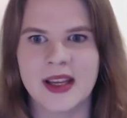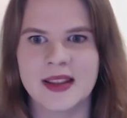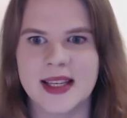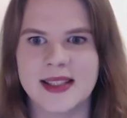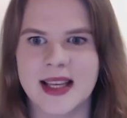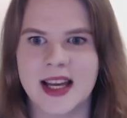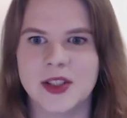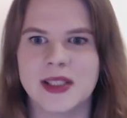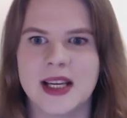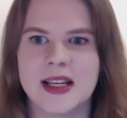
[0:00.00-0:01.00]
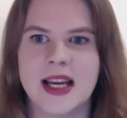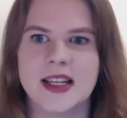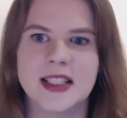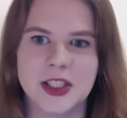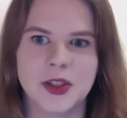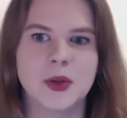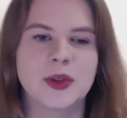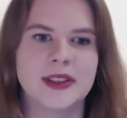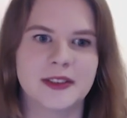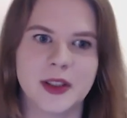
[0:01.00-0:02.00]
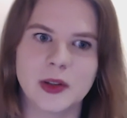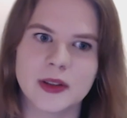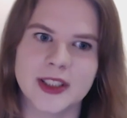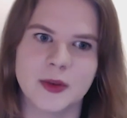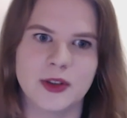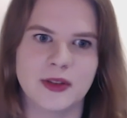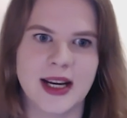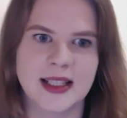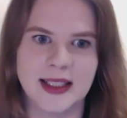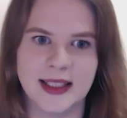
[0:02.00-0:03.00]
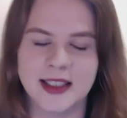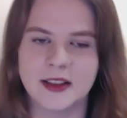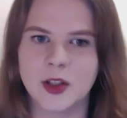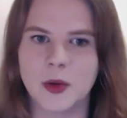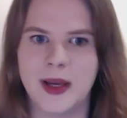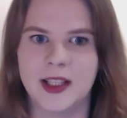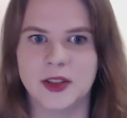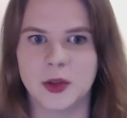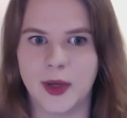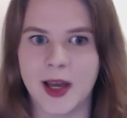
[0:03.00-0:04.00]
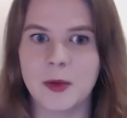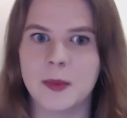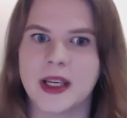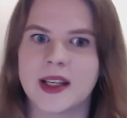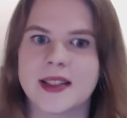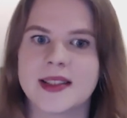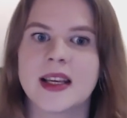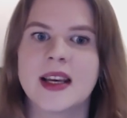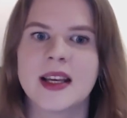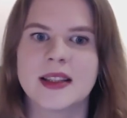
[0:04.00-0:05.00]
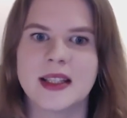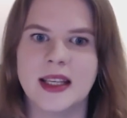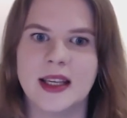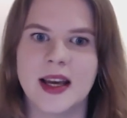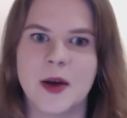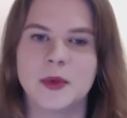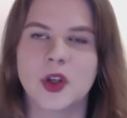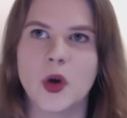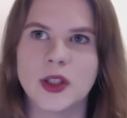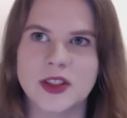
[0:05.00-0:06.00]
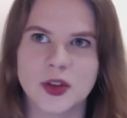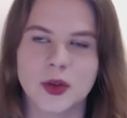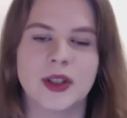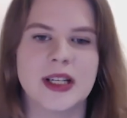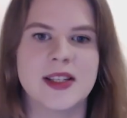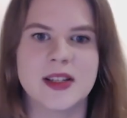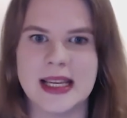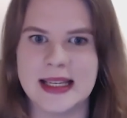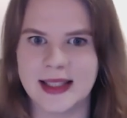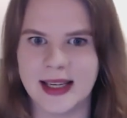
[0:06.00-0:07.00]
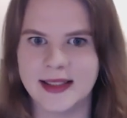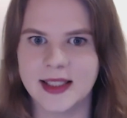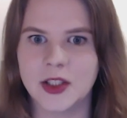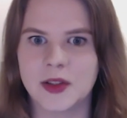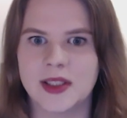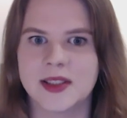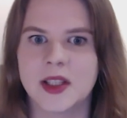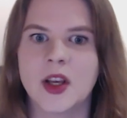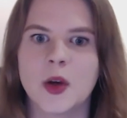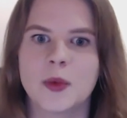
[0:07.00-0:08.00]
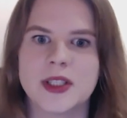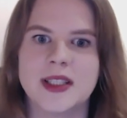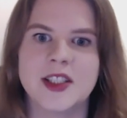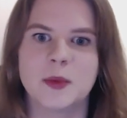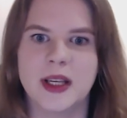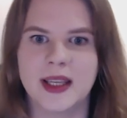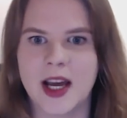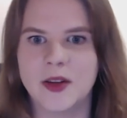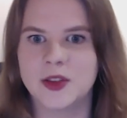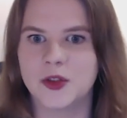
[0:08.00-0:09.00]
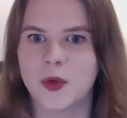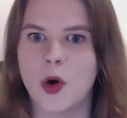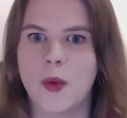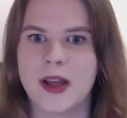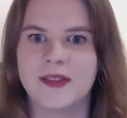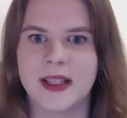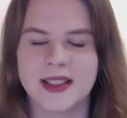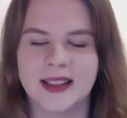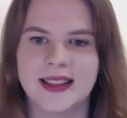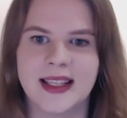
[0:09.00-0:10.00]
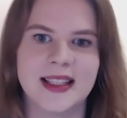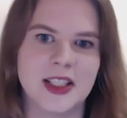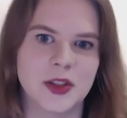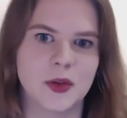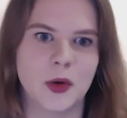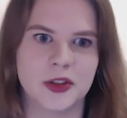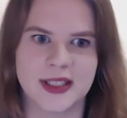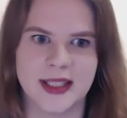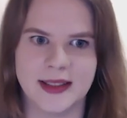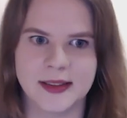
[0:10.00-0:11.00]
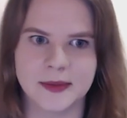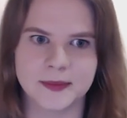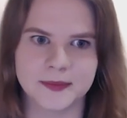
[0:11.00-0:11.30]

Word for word: there's actually an, an additional difficulty with React Native compared to the web, because the um, token storage is asynchronous, which needs to be accounted for when fetching the initial auth state.